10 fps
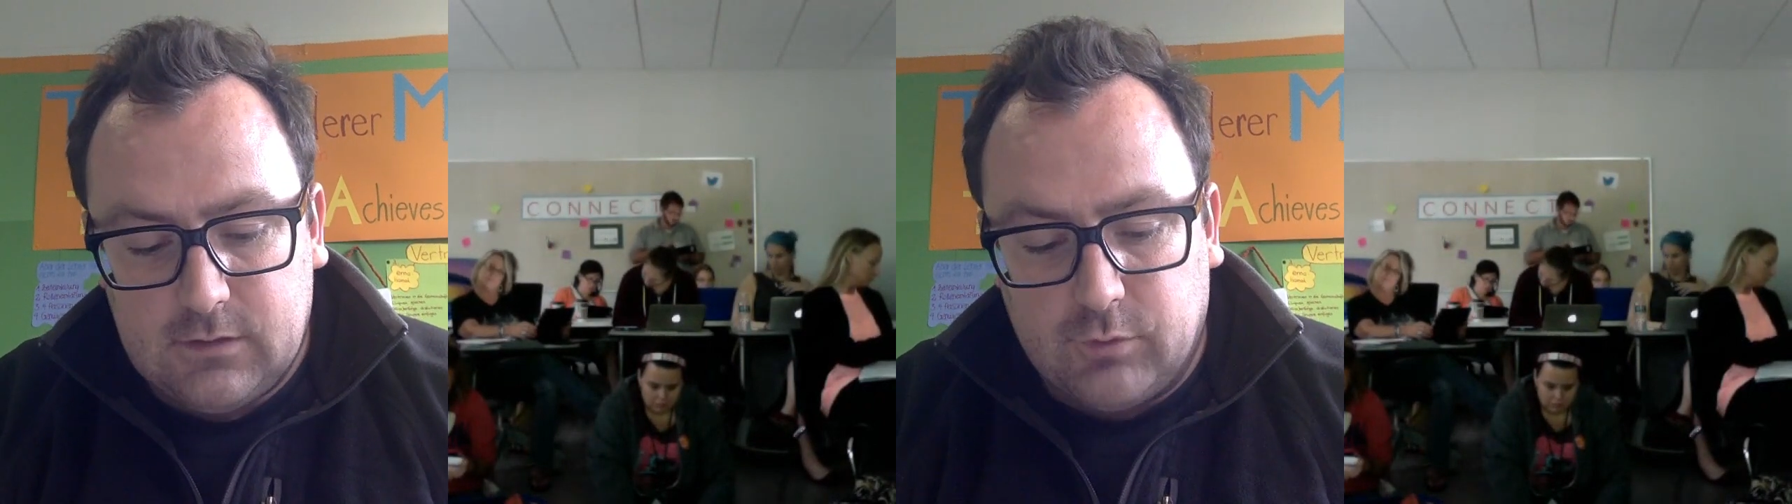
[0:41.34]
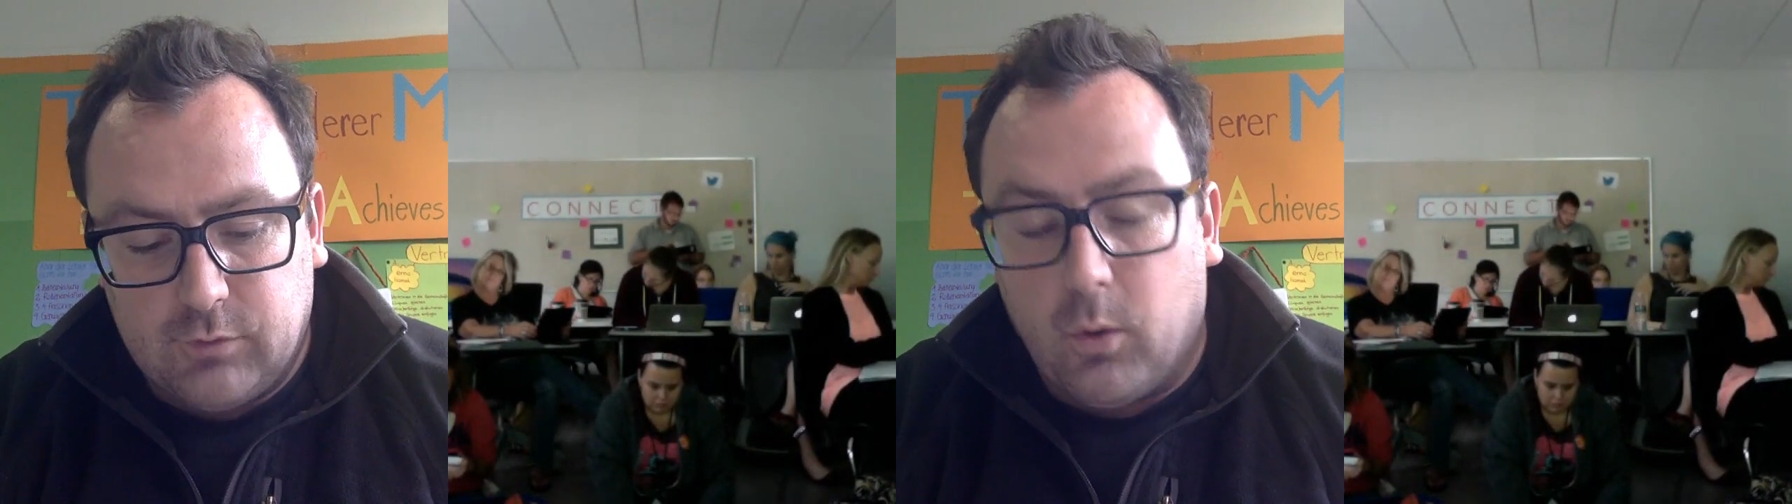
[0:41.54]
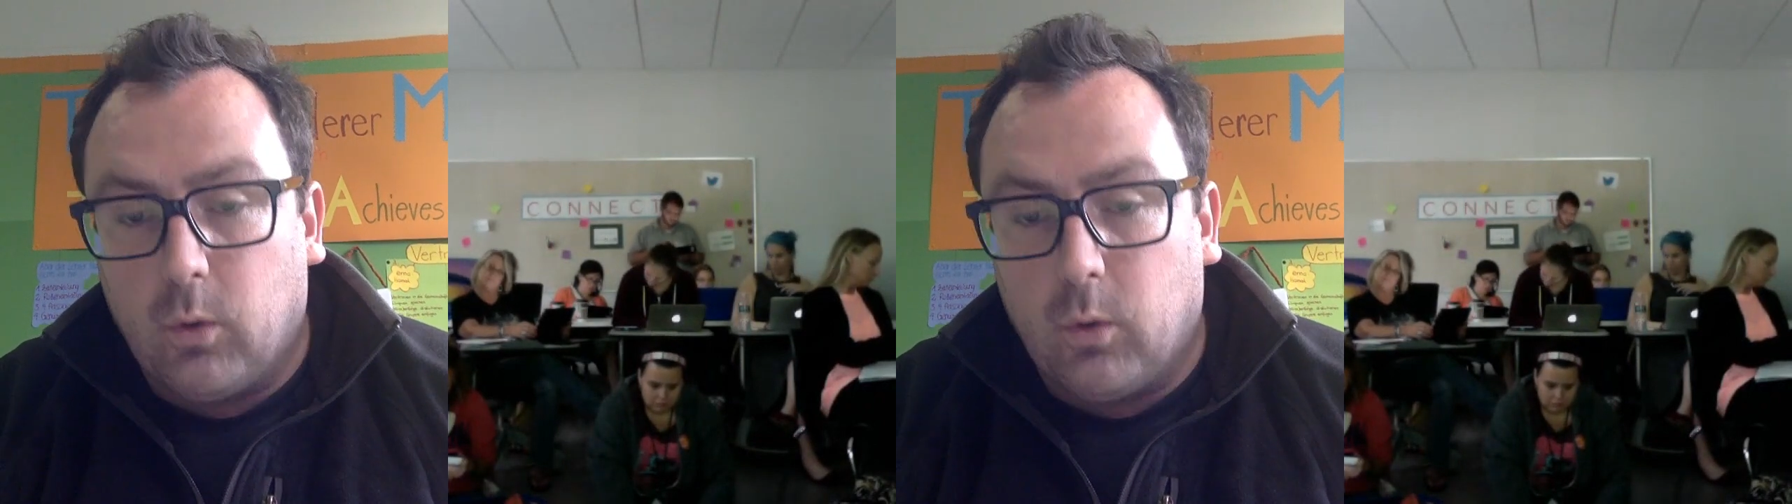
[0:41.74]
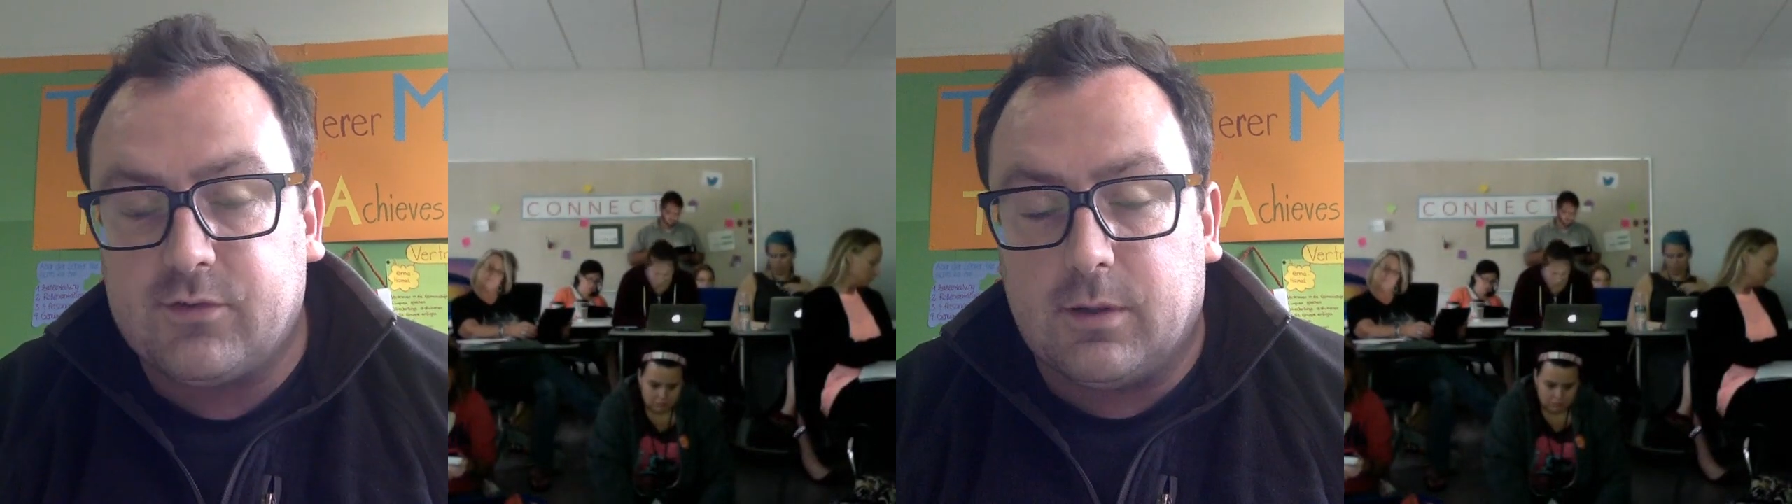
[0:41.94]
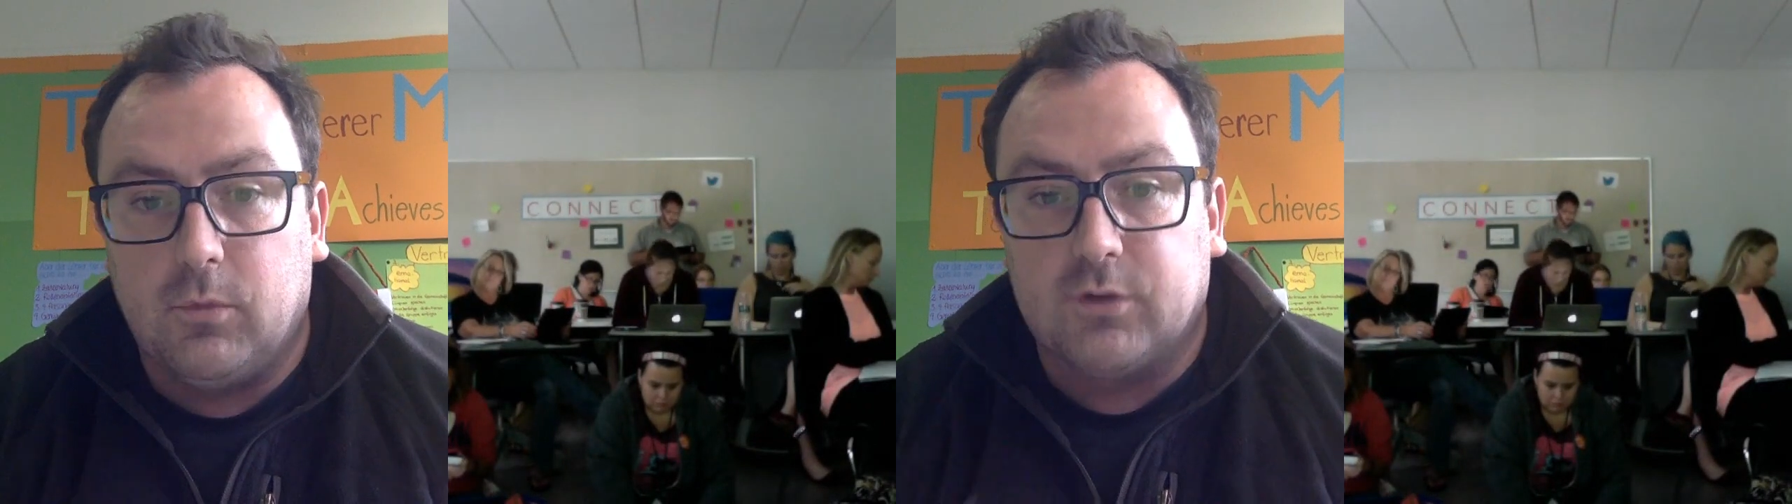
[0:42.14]

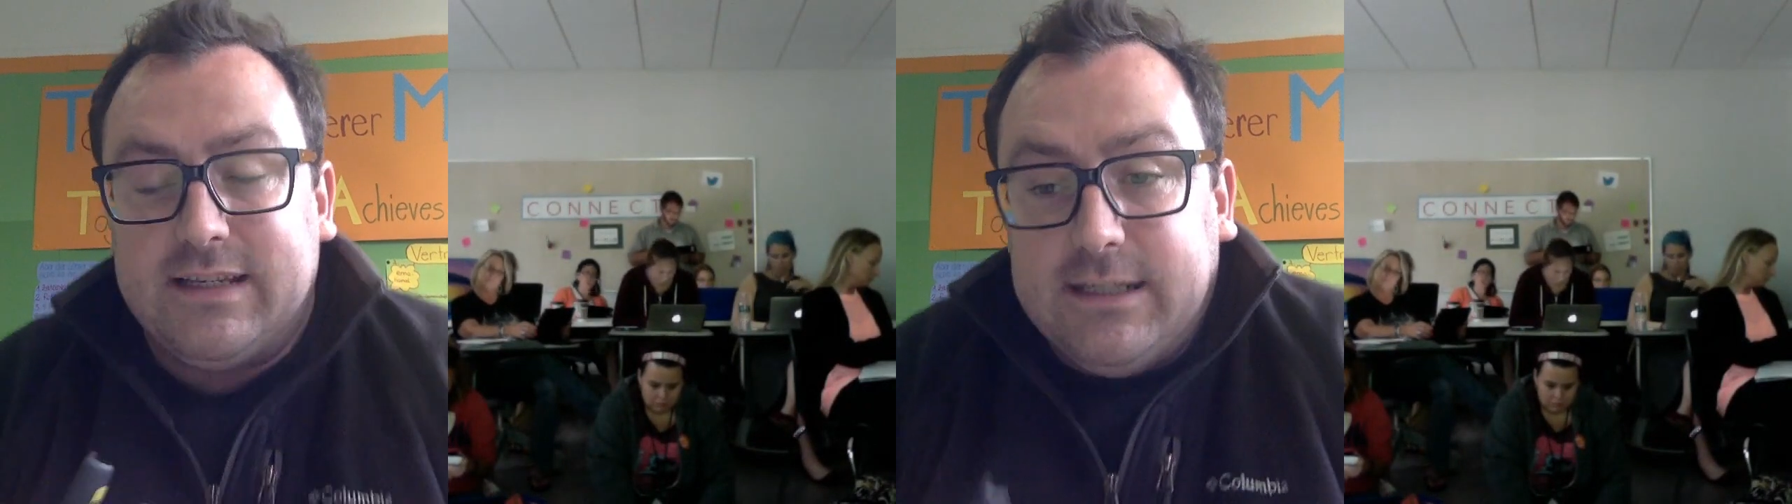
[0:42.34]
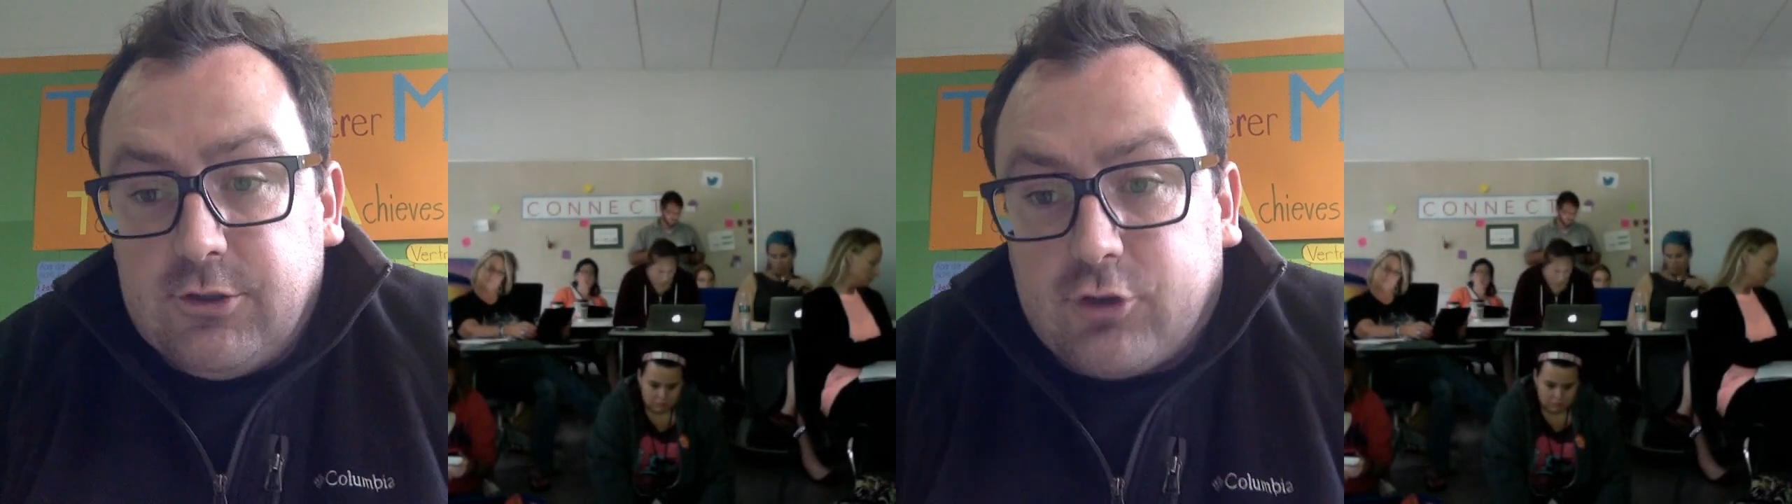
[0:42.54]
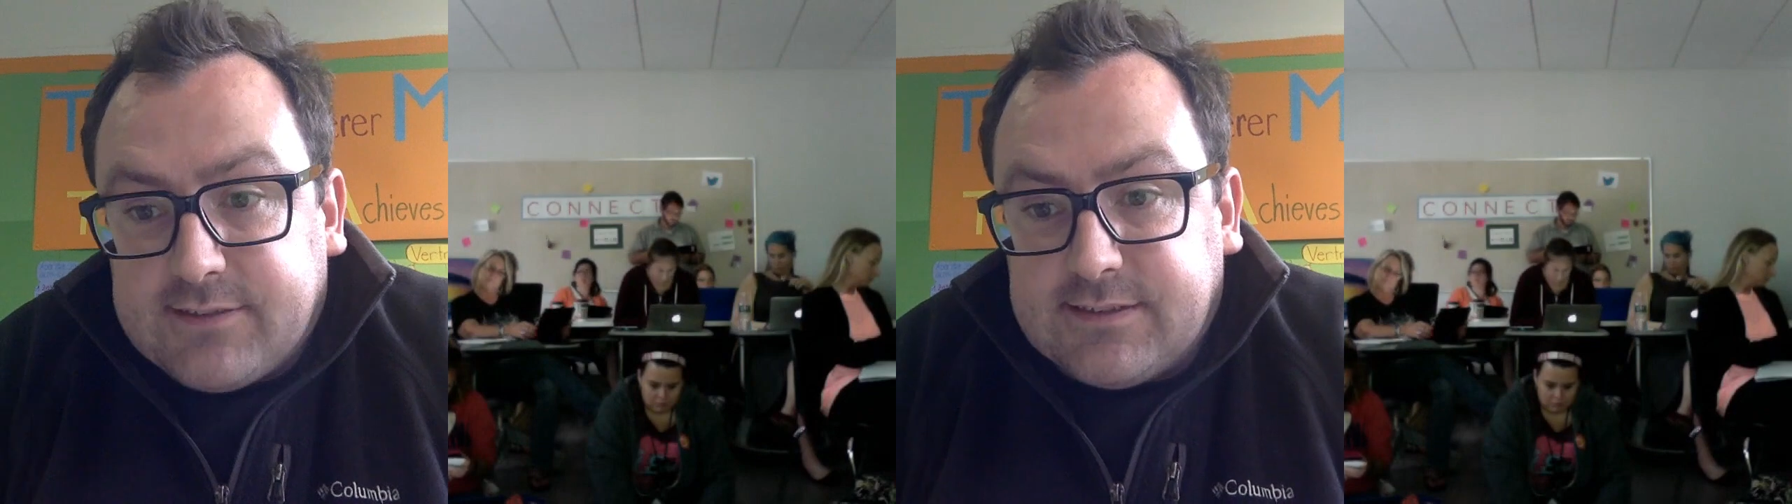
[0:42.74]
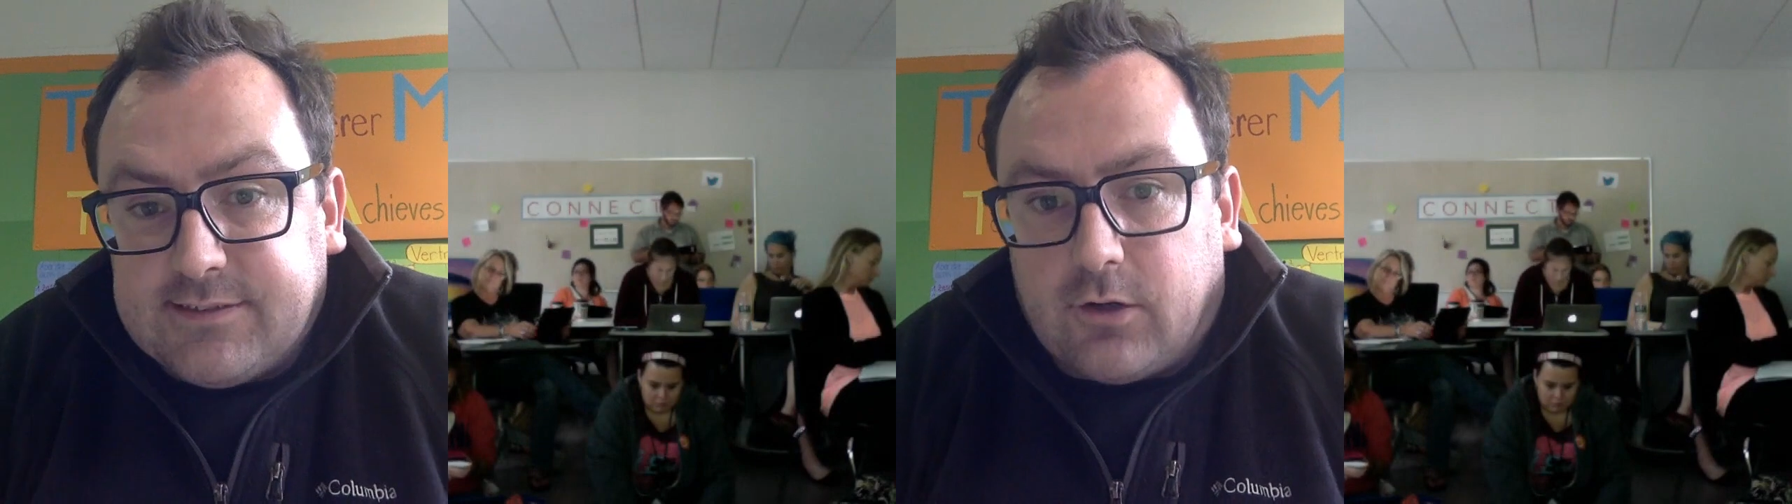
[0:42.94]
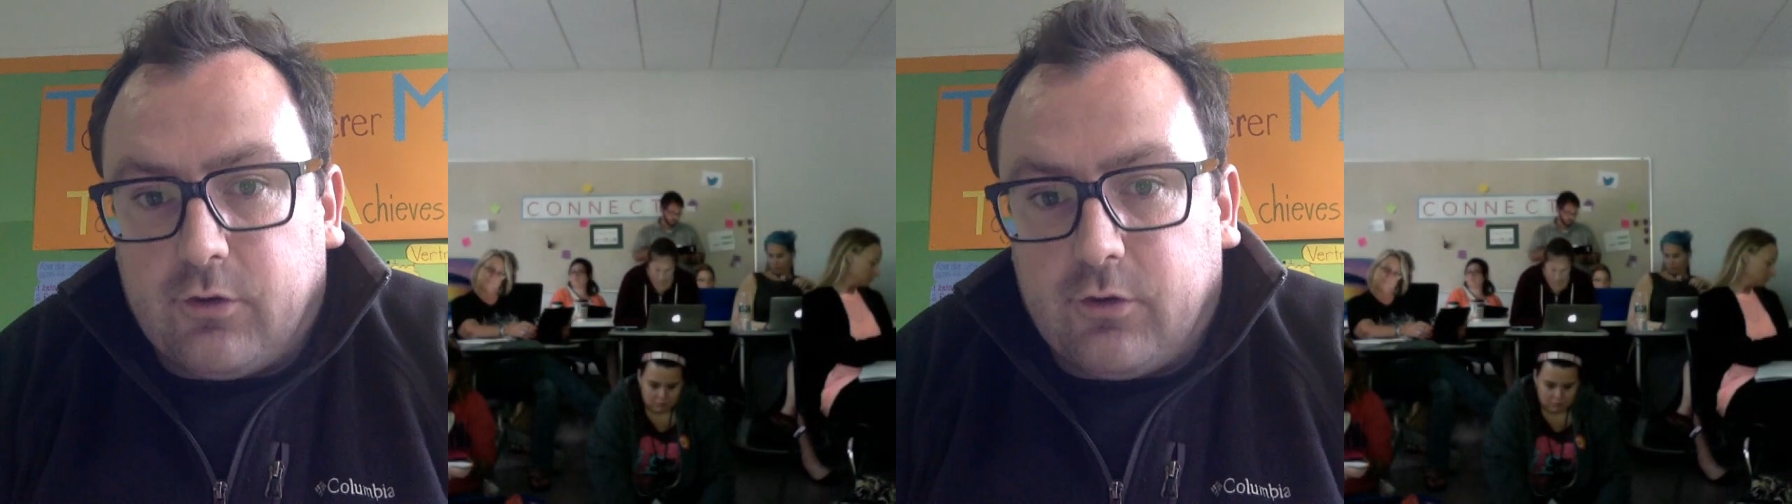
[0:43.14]
reports, or most interesting,